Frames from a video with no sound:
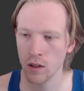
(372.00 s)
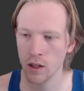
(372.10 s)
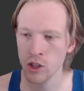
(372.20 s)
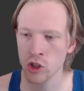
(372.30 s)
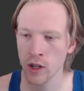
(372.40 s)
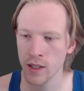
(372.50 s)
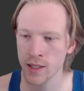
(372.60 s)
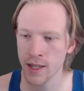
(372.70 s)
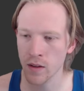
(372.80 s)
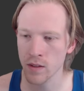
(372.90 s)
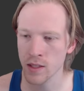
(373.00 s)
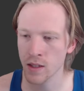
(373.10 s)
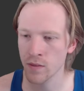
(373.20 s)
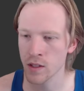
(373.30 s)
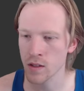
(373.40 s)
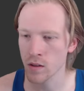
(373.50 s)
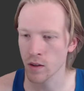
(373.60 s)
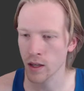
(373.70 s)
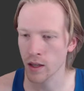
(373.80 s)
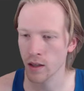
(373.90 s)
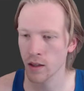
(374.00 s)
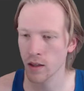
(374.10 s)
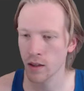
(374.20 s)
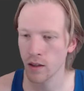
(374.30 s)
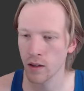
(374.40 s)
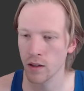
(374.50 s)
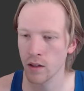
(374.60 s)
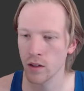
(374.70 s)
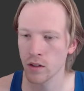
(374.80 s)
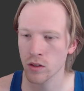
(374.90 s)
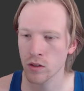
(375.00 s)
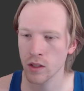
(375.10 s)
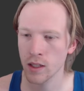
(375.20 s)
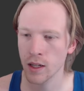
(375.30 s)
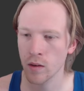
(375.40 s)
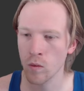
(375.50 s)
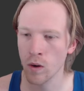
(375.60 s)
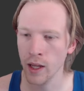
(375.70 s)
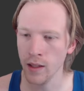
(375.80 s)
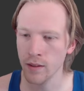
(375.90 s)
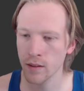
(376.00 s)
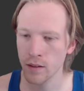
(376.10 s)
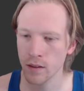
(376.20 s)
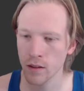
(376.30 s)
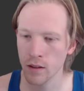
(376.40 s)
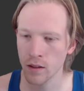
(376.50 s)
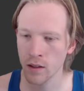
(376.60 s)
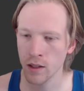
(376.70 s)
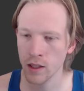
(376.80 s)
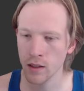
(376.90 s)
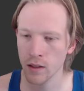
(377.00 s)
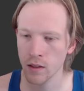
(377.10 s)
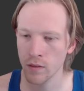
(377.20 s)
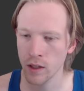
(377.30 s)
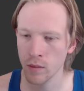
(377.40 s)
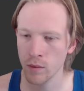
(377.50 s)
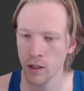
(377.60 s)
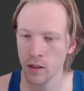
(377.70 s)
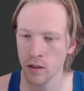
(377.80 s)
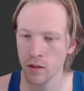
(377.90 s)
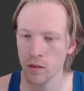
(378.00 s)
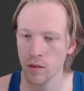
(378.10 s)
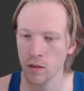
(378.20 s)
Let's try this out and see if this is okay. String dot right length divided by 2.